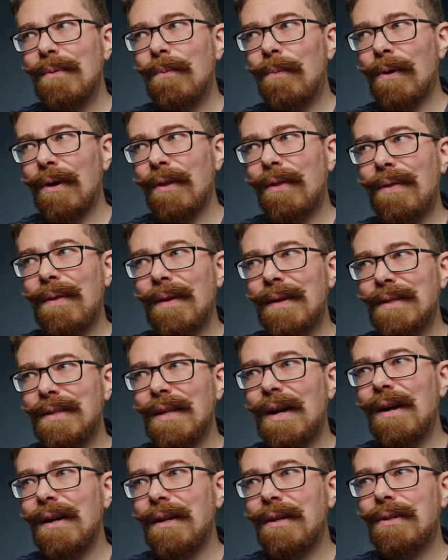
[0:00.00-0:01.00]
what are the things
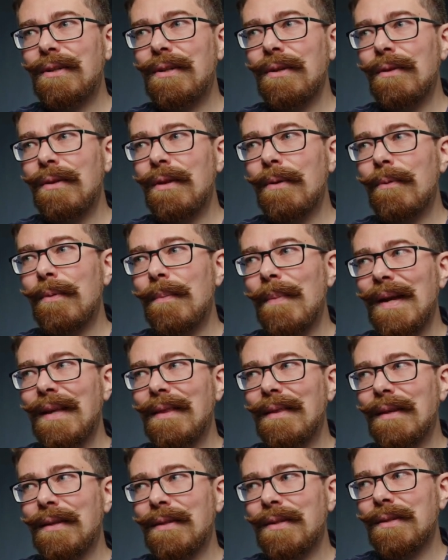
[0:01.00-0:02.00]
that I could do that would make
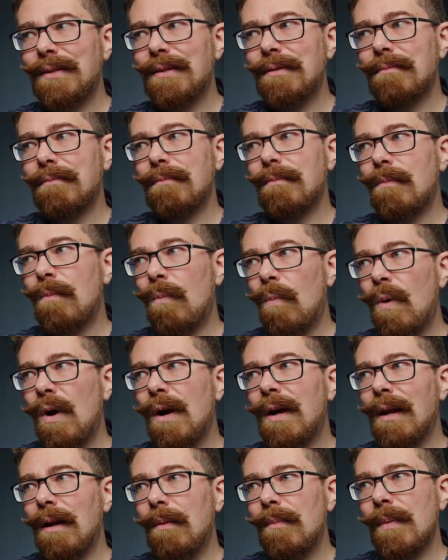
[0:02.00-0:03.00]
this
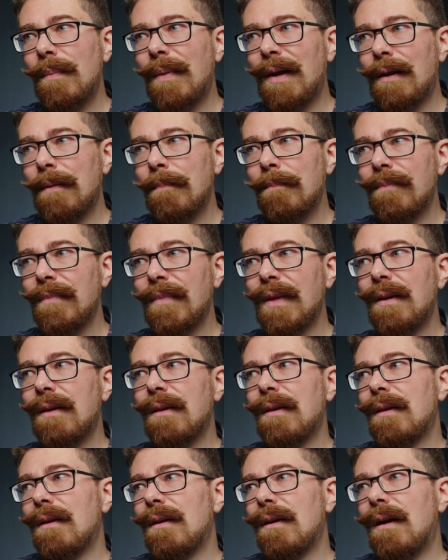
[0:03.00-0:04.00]
work a little bit better?
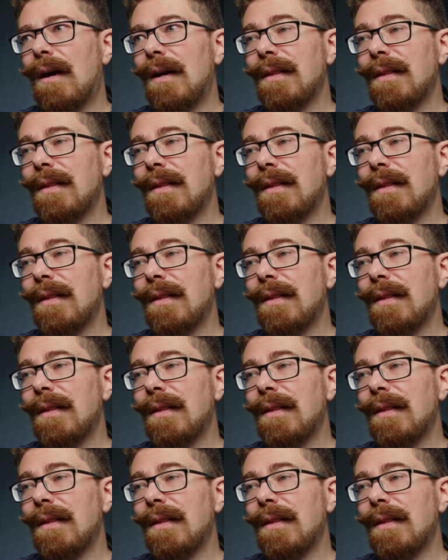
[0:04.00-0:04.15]
I